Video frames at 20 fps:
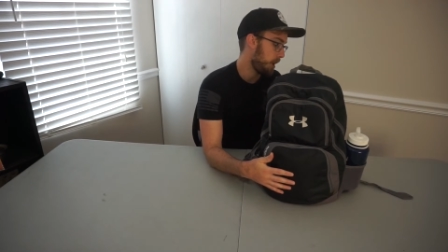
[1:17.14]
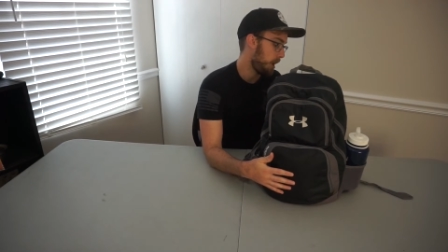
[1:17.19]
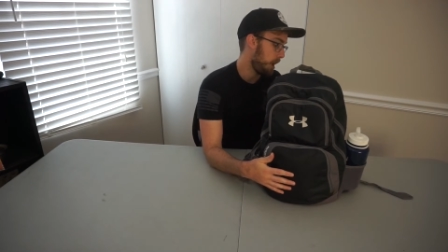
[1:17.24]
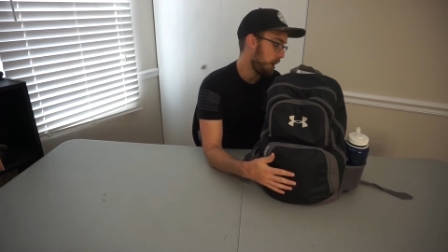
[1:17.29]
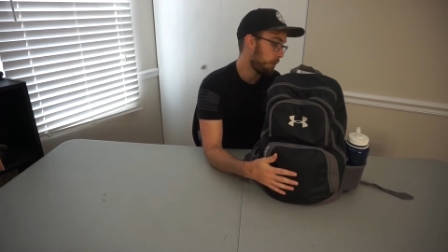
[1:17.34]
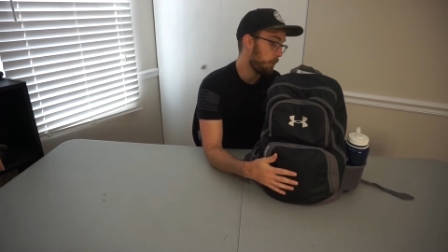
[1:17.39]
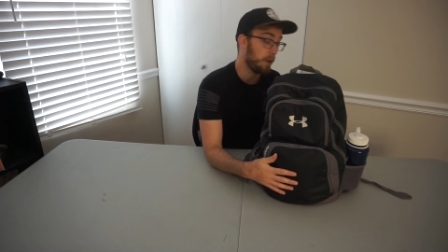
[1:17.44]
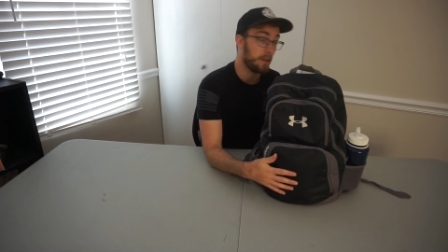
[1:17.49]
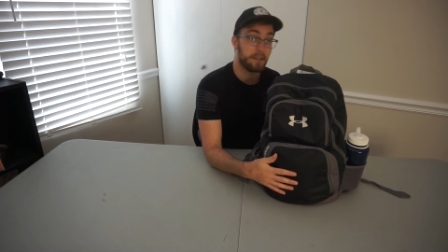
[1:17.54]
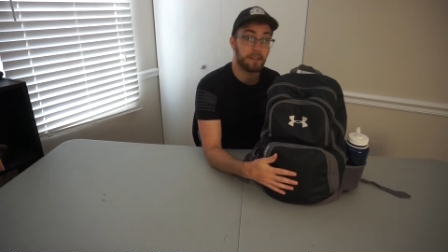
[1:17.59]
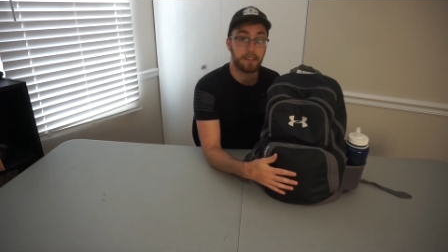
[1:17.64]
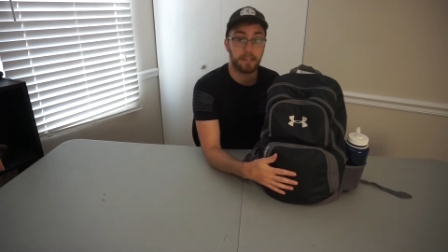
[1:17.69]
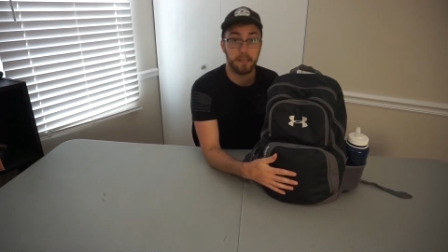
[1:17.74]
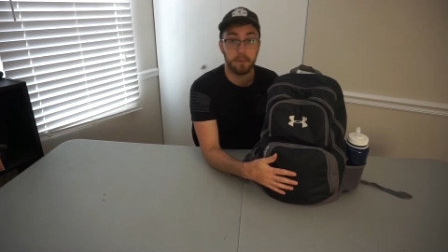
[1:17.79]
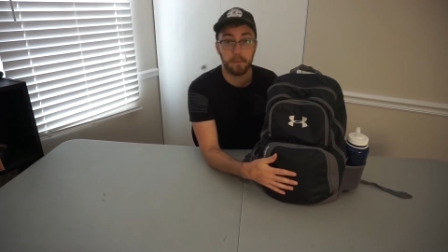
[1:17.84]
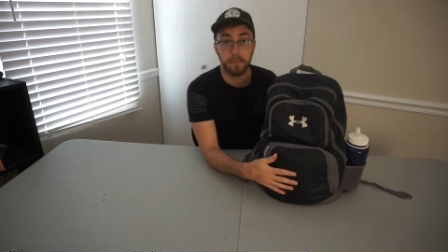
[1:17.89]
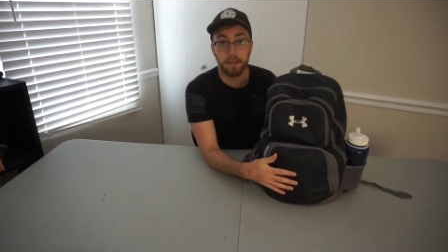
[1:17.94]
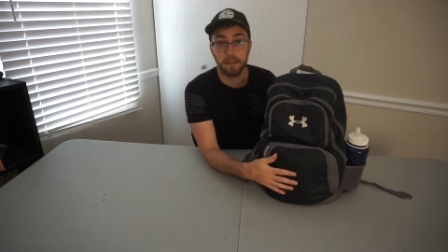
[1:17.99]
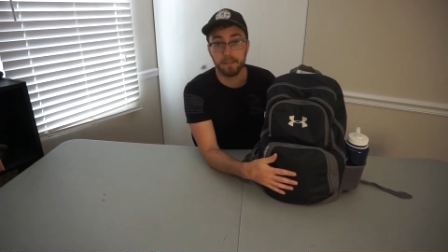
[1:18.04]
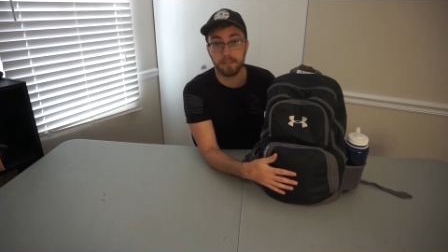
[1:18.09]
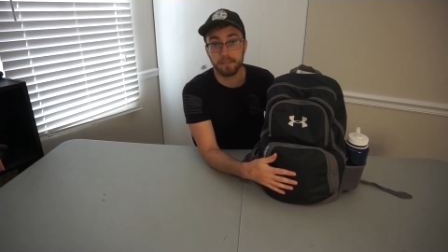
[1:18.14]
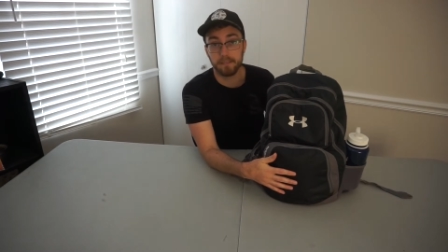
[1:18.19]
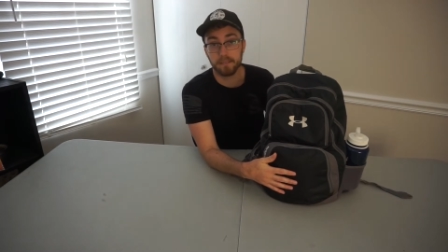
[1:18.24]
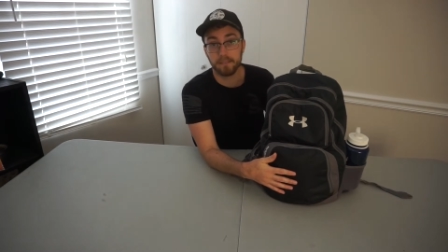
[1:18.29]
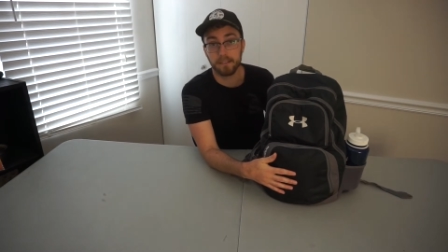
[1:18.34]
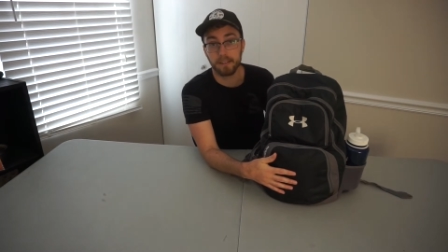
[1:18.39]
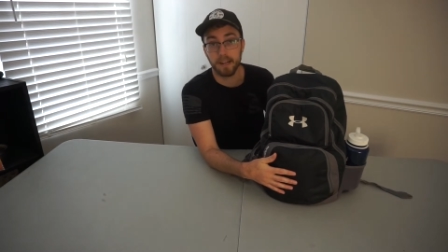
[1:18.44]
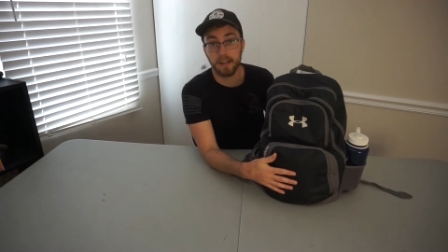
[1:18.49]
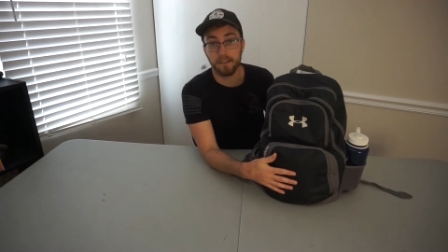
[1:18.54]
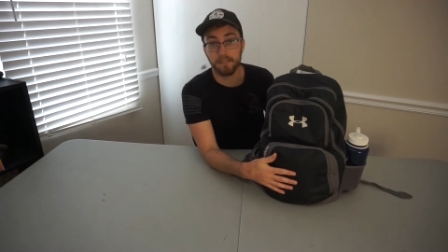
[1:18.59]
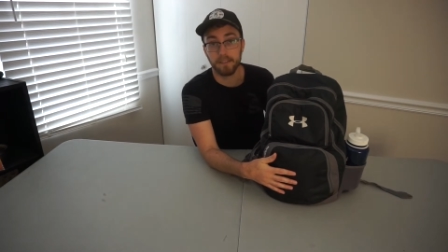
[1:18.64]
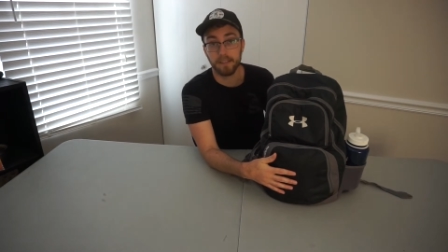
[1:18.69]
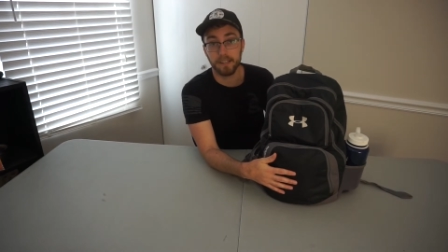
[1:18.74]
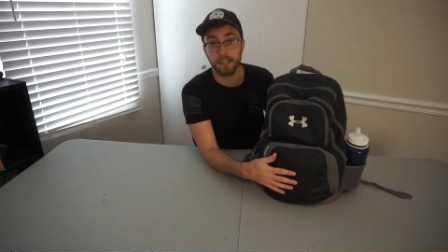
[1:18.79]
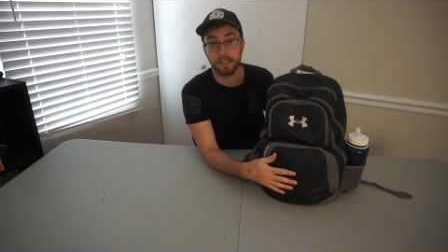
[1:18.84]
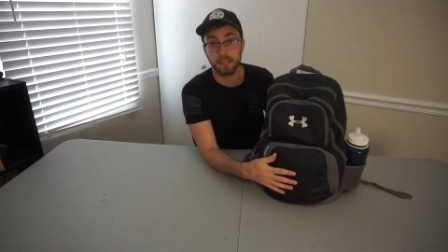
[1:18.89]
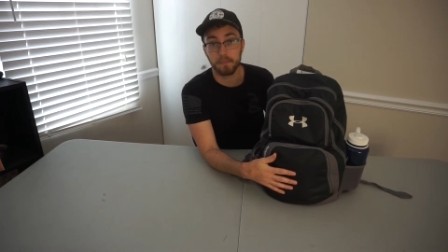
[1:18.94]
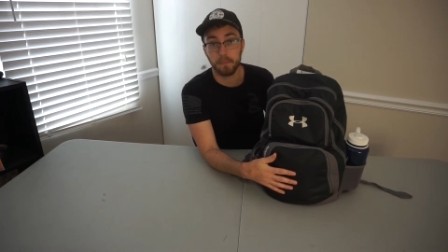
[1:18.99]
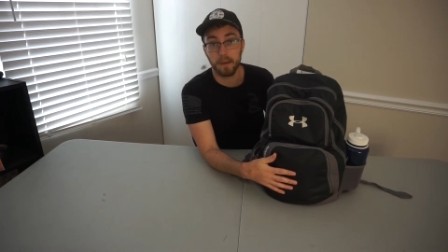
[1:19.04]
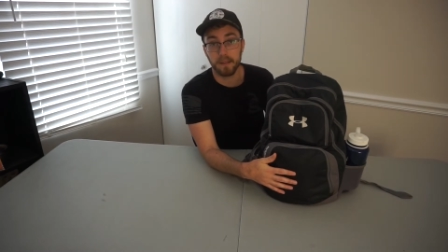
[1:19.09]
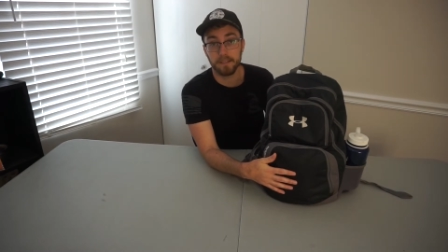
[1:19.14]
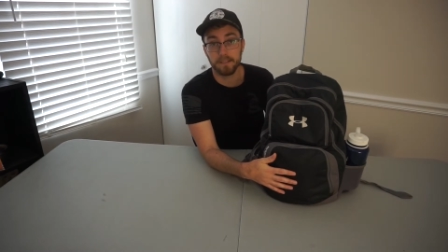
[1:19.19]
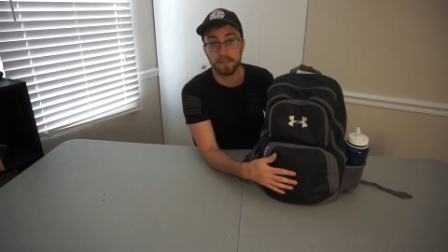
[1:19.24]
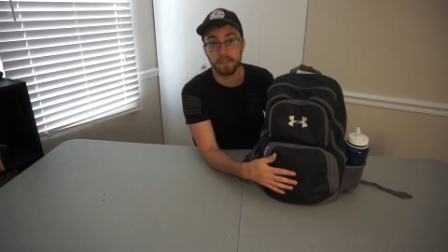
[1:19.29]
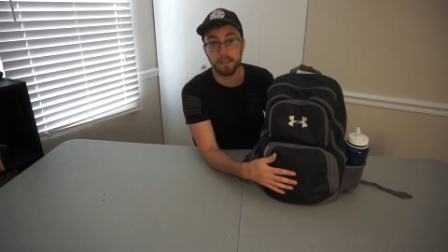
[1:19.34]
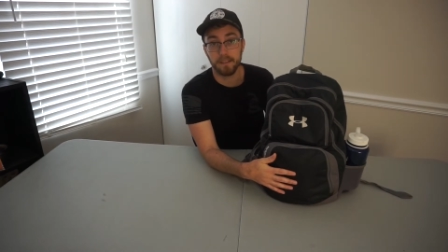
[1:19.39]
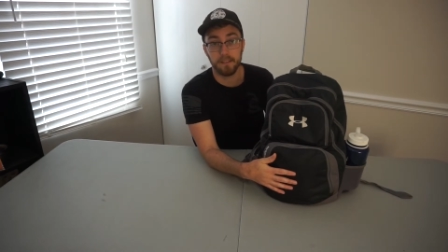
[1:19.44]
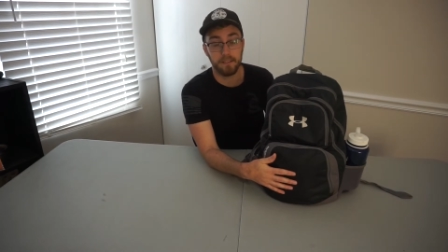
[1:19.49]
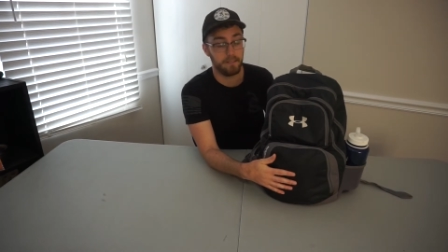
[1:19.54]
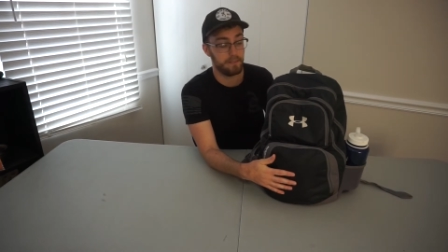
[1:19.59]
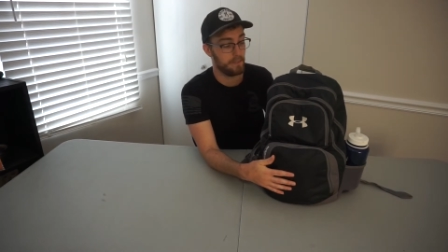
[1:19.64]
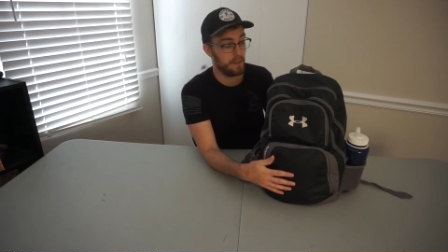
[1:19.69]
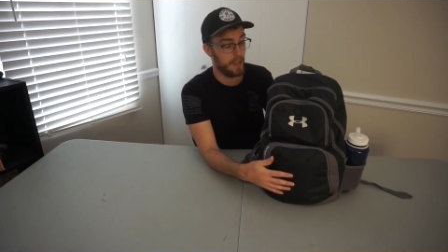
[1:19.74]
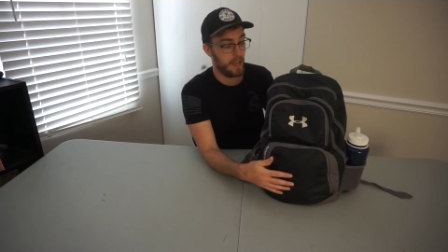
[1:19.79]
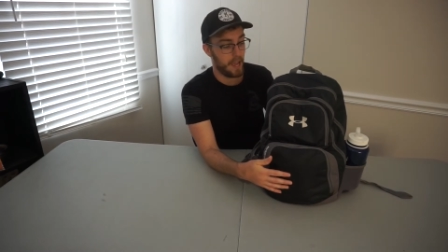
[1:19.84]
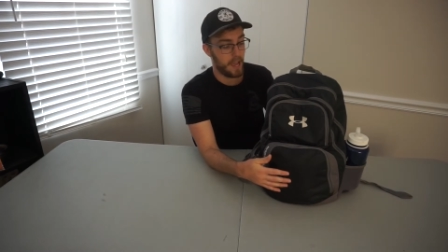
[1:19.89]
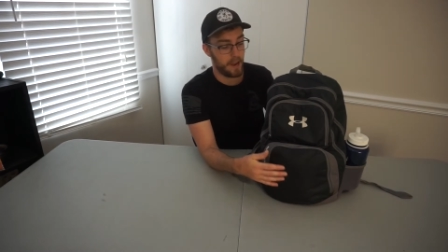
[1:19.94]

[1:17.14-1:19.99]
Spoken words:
wanted to keep it kind of inexpensive